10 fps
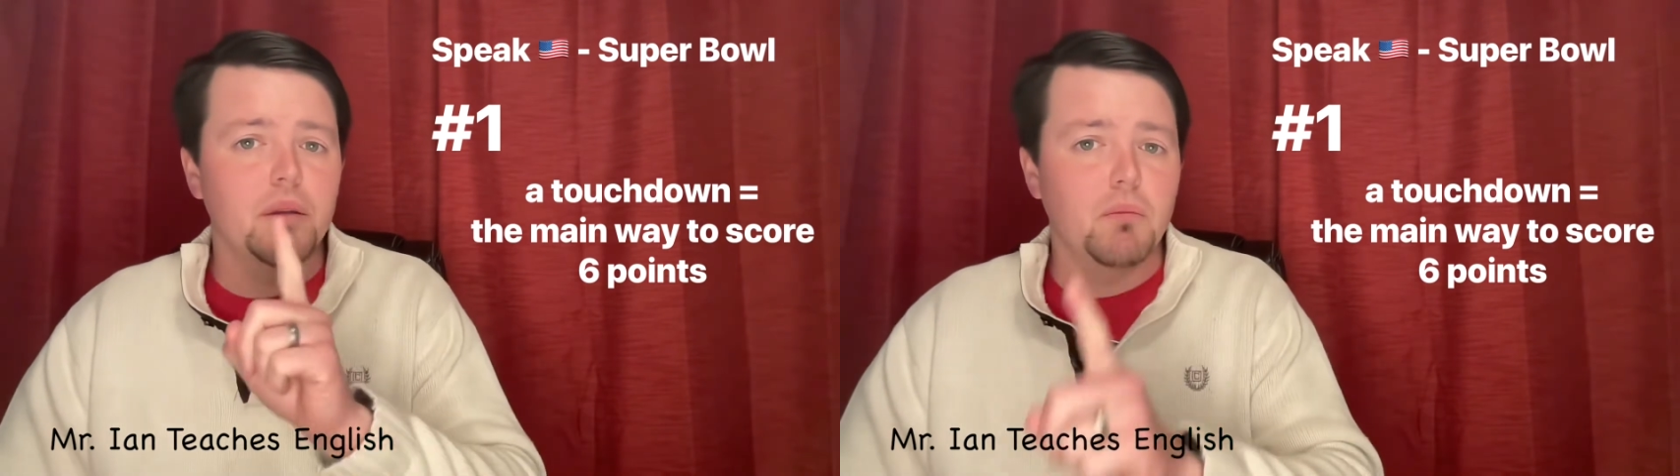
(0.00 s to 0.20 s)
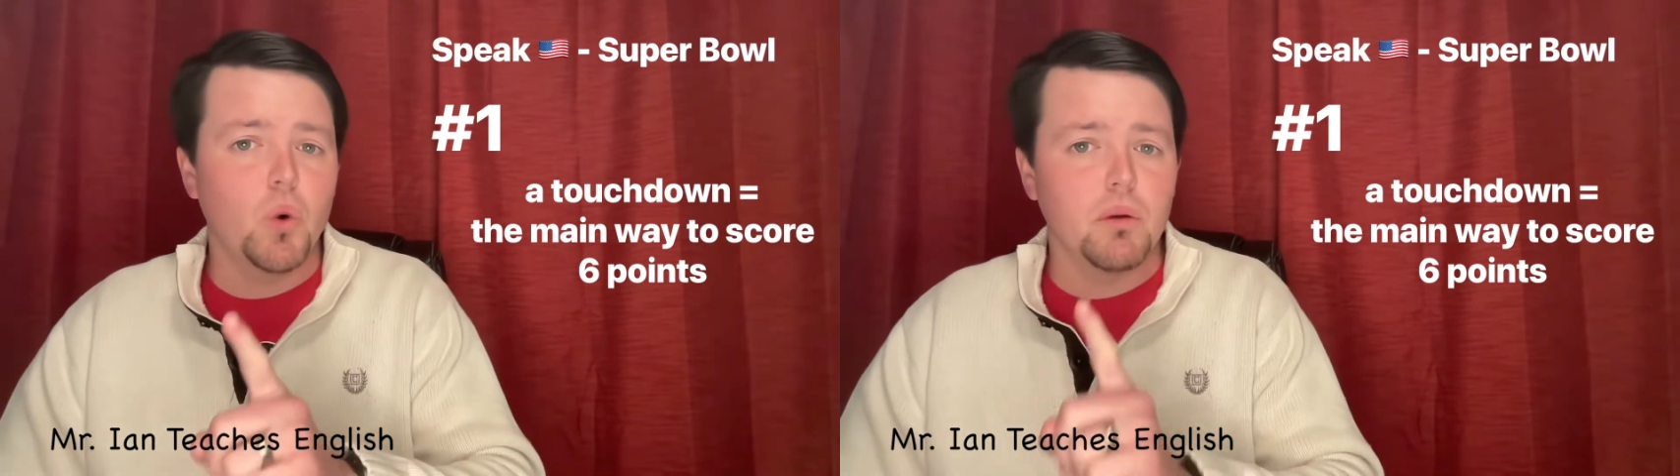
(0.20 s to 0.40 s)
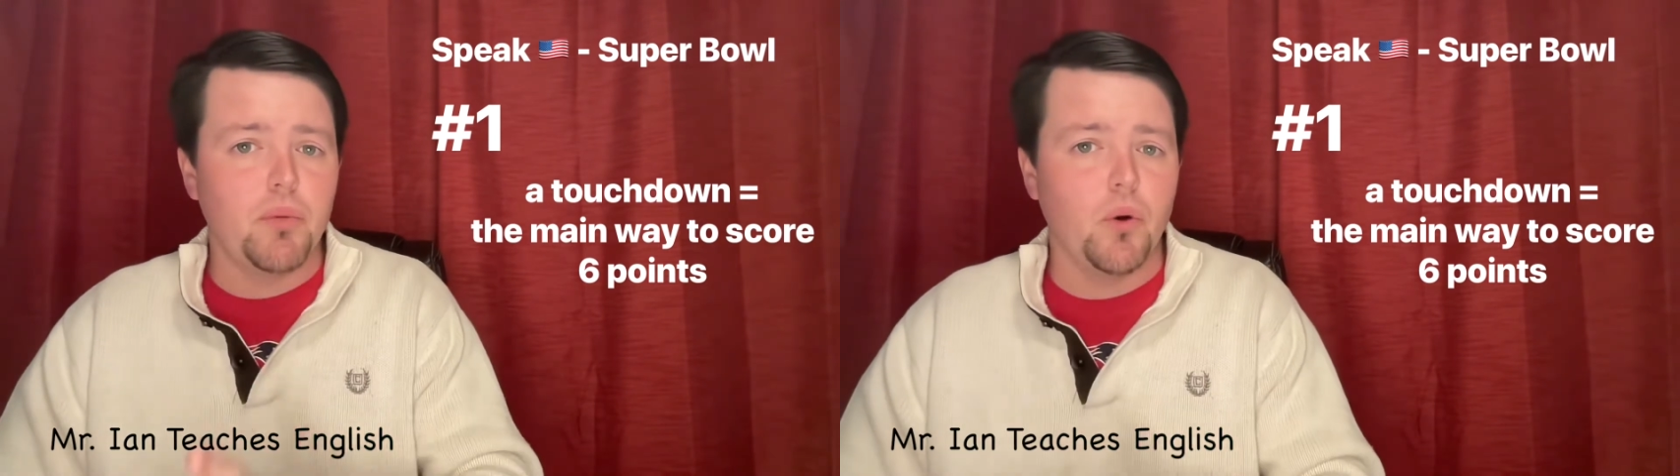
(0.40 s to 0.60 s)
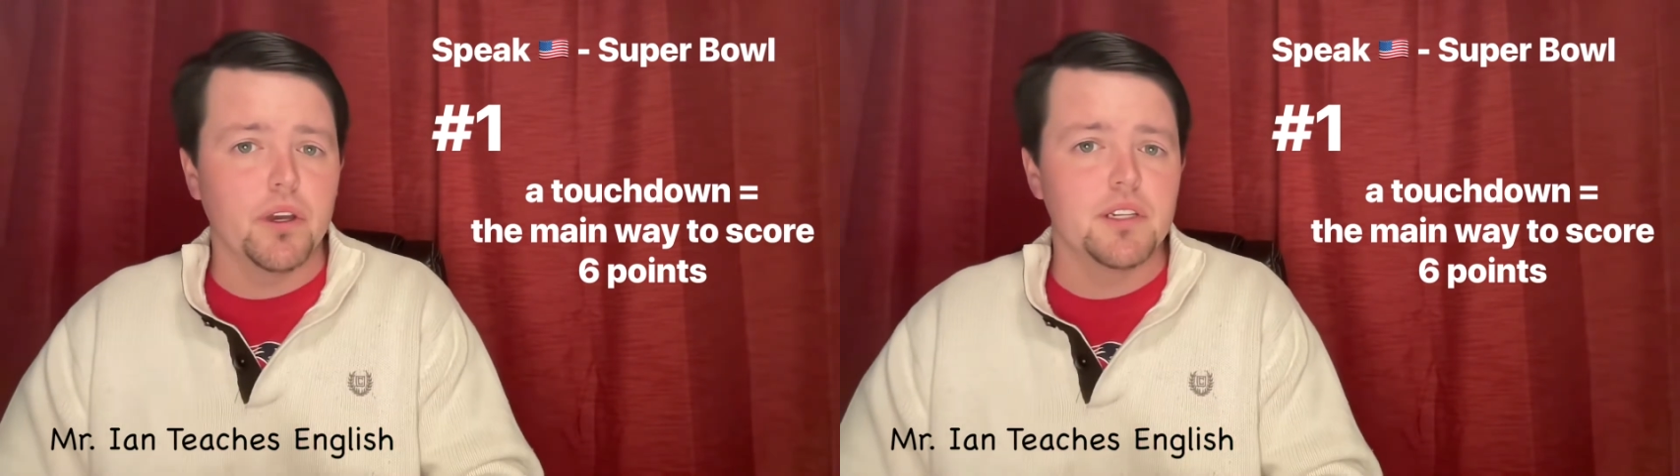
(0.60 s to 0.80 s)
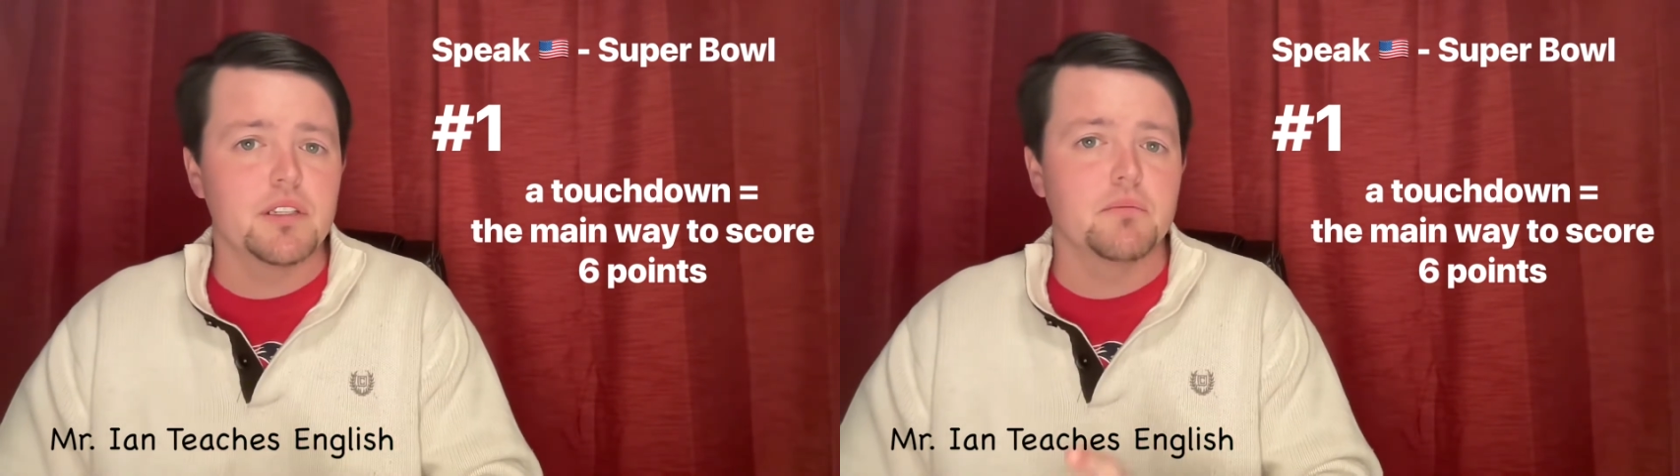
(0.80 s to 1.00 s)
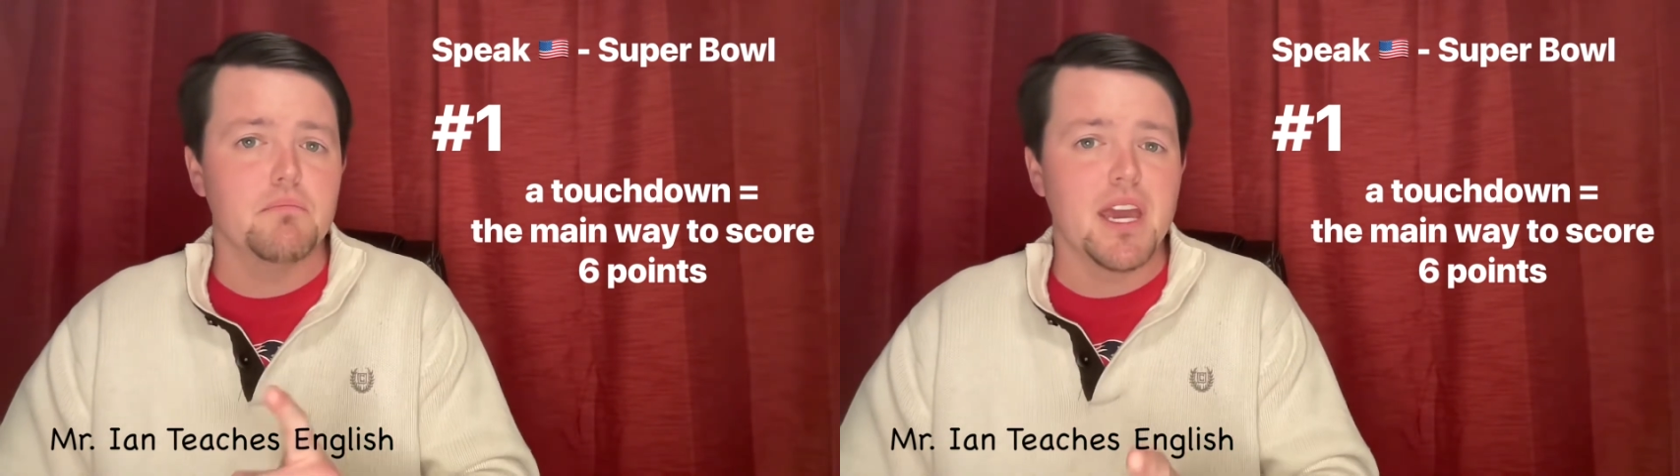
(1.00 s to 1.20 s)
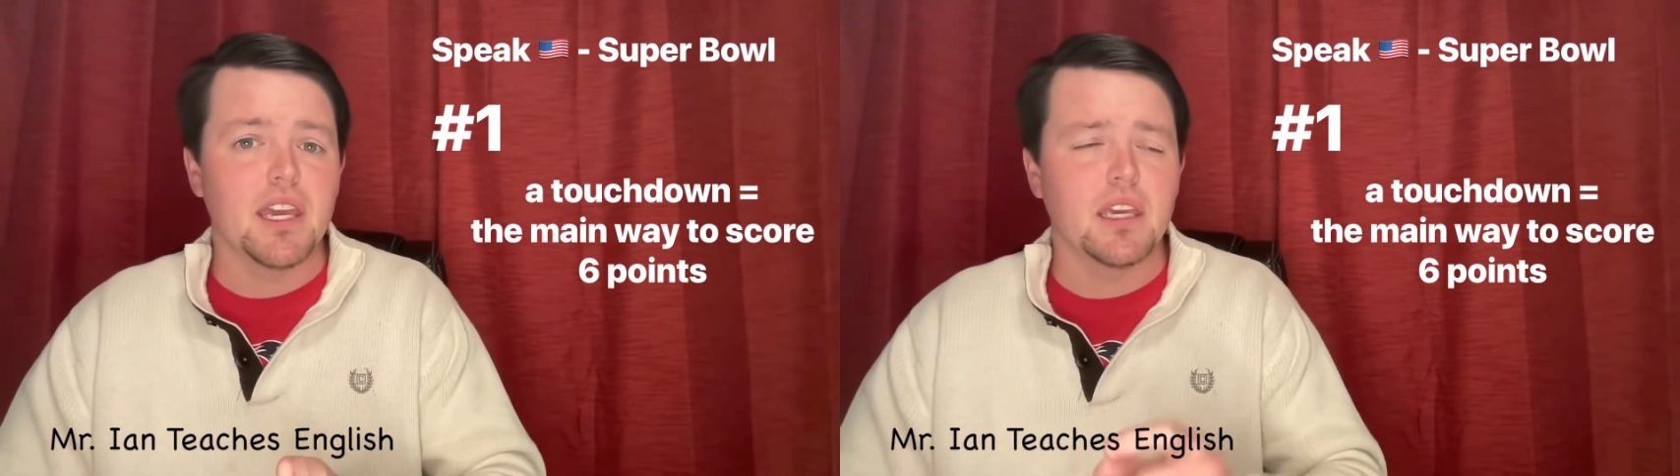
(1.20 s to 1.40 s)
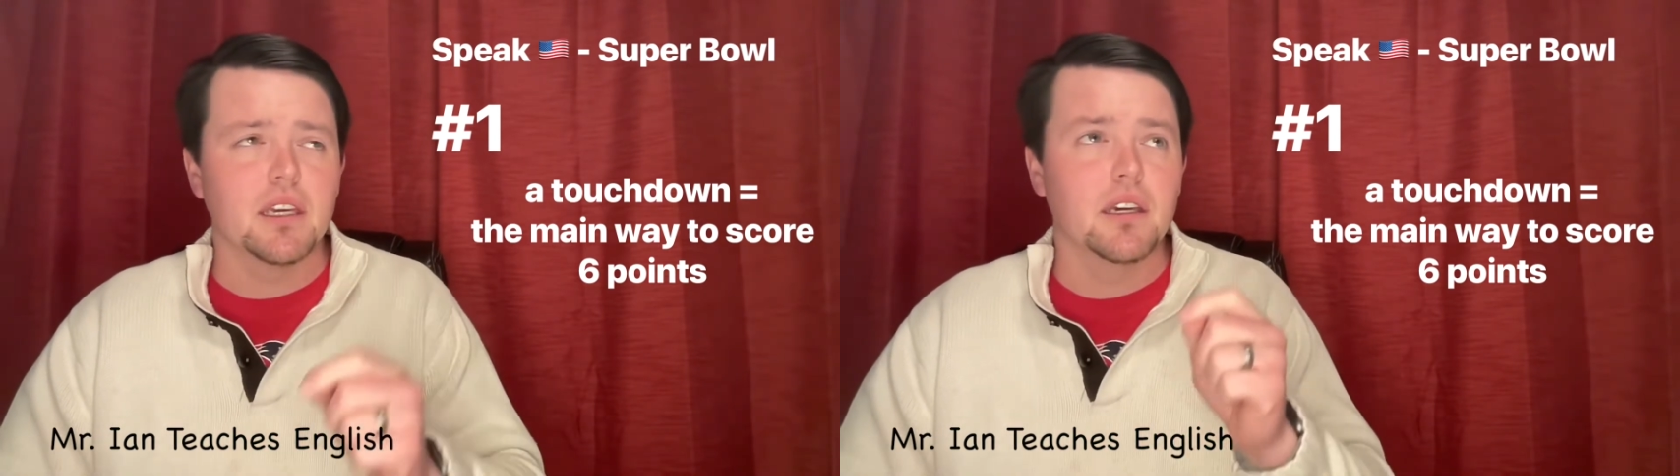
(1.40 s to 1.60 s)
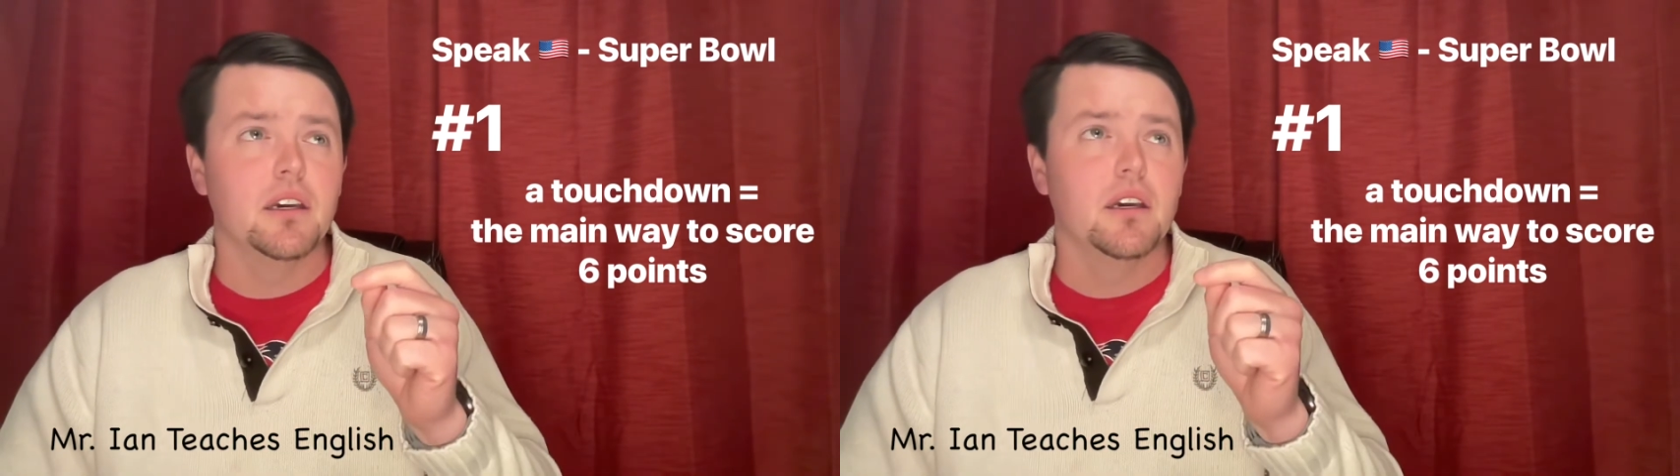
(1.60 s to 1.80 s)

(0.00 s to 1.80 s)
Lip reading: more point, making